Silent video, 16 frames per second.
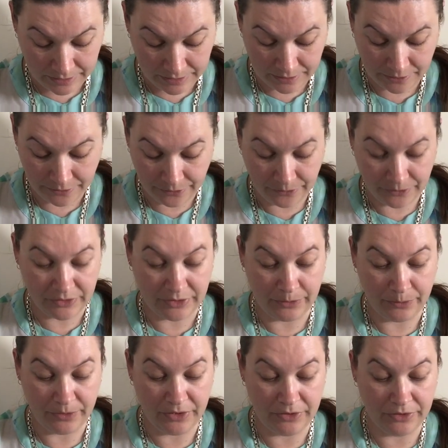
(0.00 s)
I also
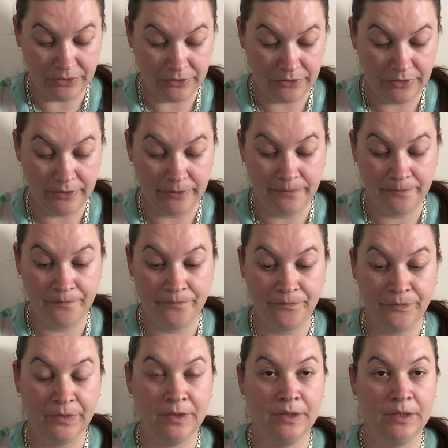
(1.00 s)
worked on
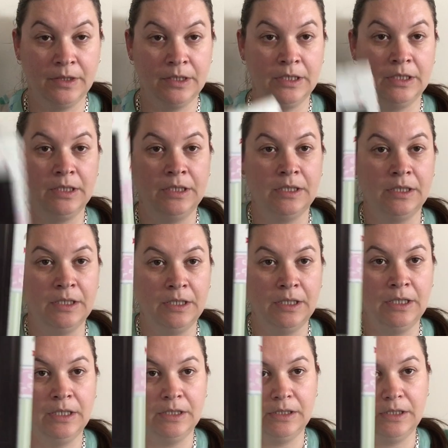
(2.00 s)

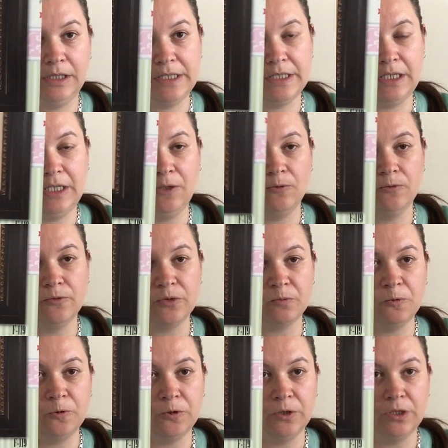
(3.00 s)
Less Equals
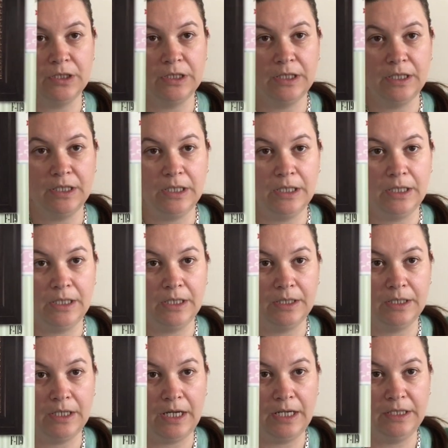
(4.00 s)
More,
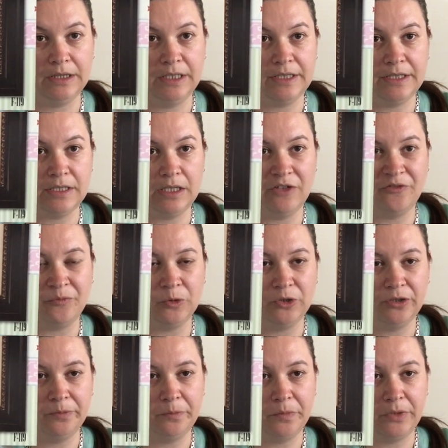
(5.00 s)
Hate Less, Love More
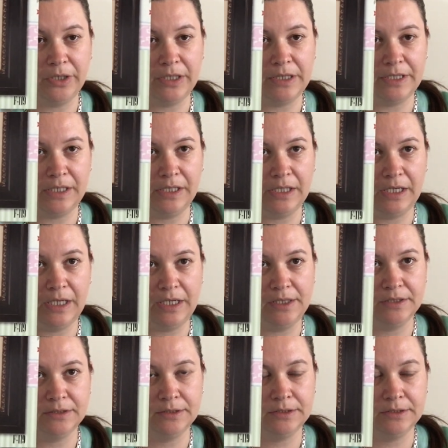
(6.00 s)
by Lizzie Kate.